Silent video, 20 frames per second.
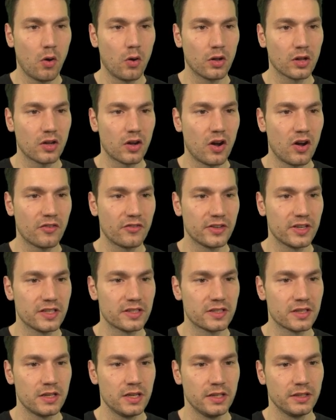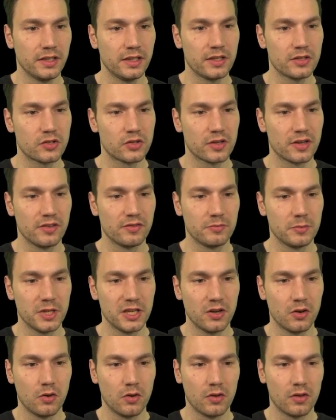all coffees, then it should give
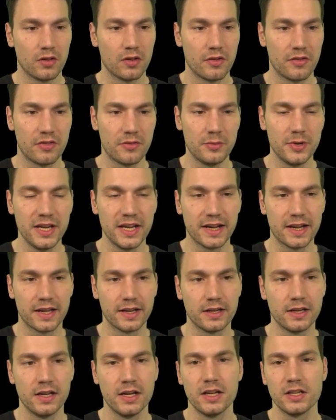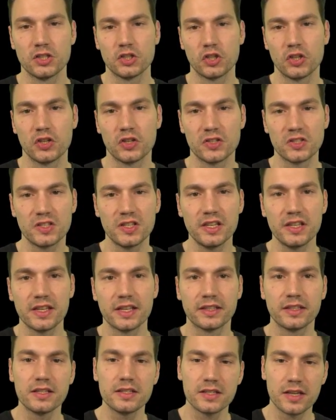me all three again. So you see
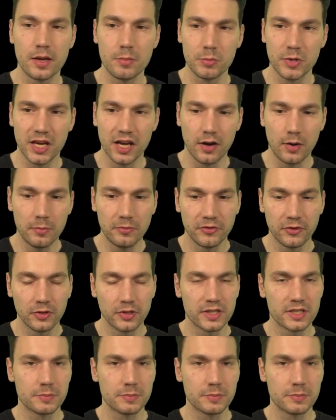that this can be helpful,